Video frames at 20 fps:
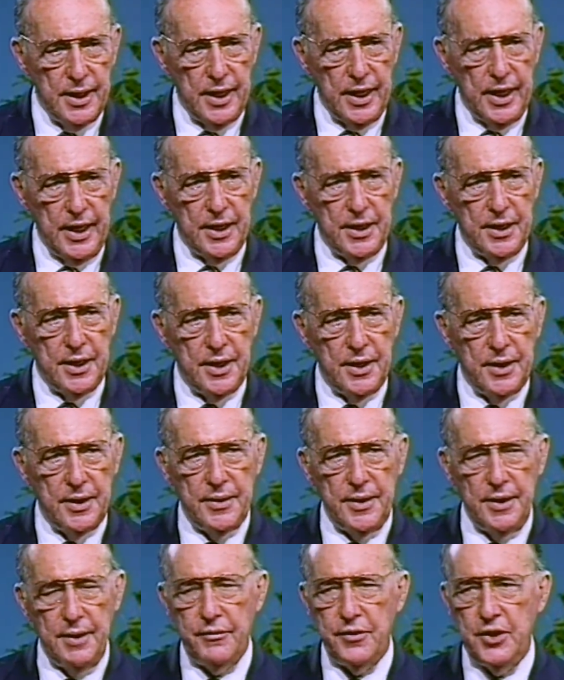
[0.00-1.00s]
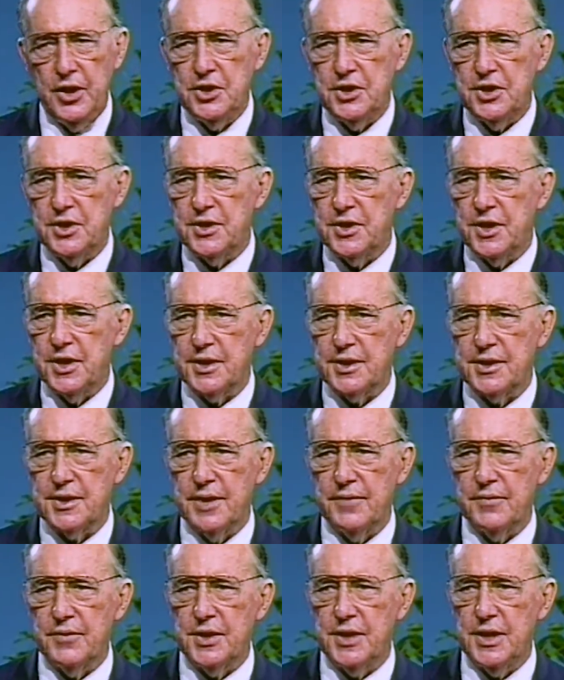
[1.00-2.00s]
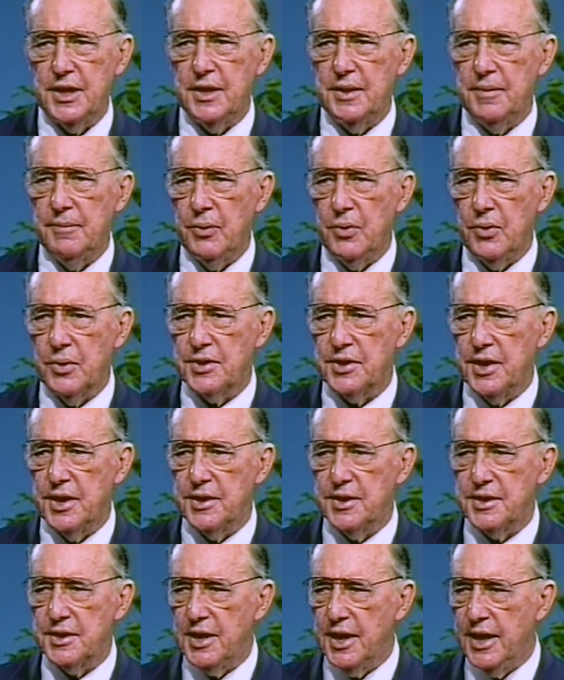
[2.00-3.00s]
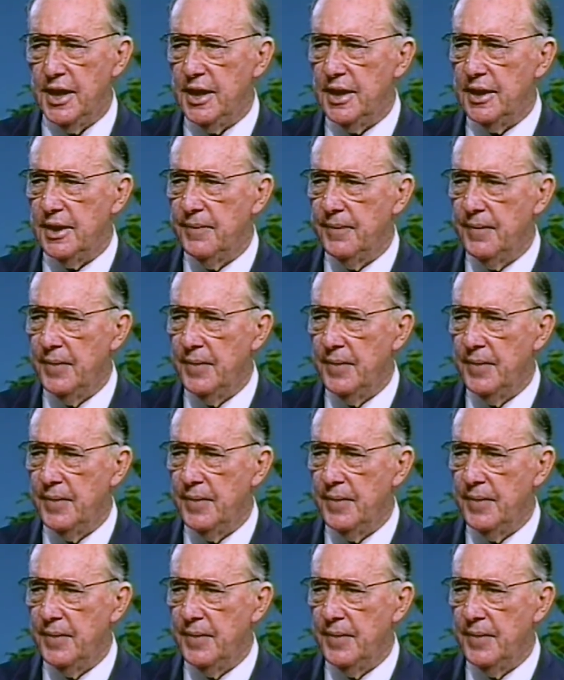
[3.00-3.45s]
In Ephesians 6:17, Paul says, "Take